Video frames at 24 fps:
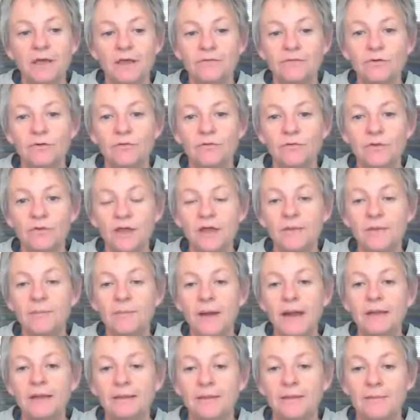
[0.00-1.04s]
if you think
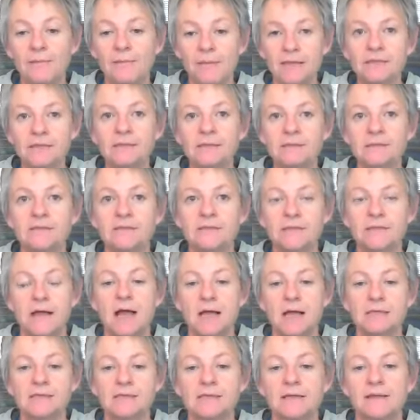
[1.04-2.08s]
about the muscle
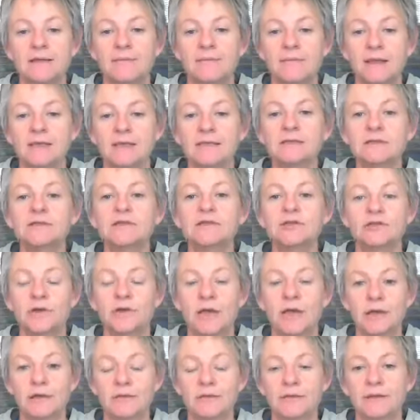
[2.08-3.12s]
size and the muscle
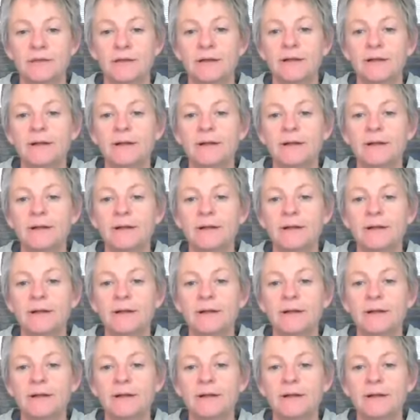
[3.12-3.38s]
strength,